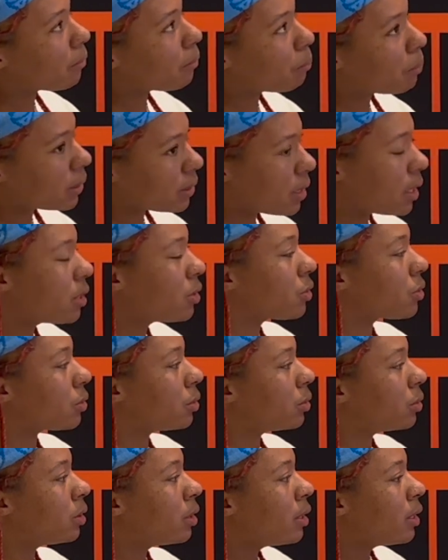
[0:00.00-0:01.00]

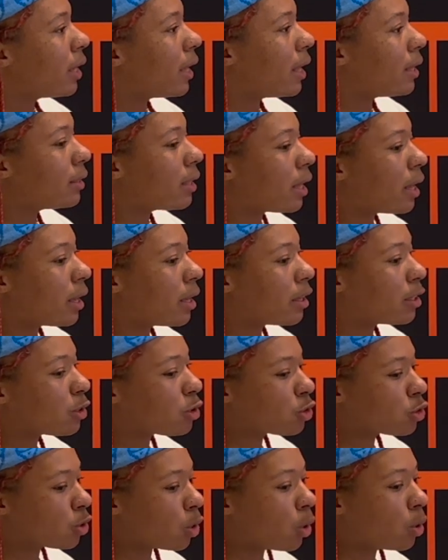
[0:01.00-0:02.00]
potential and that
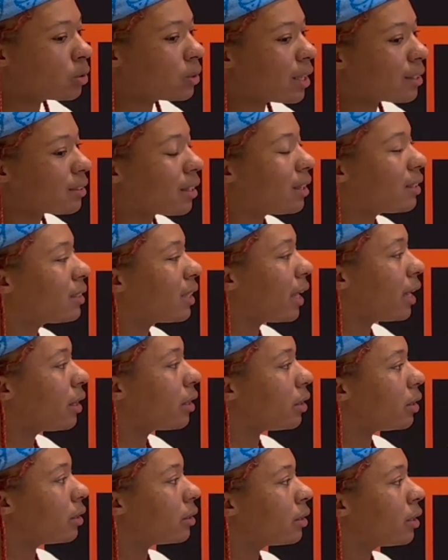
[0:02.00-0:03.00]
showed that they
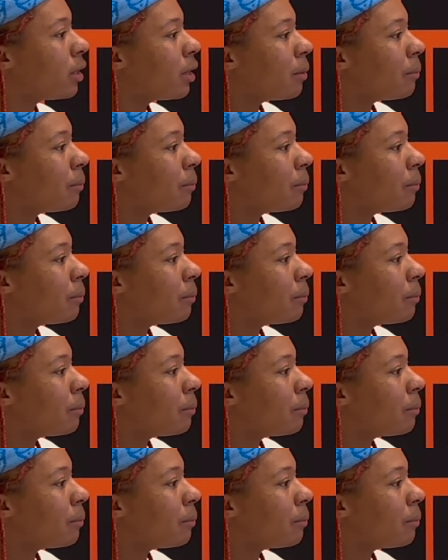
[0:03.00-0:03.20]
cared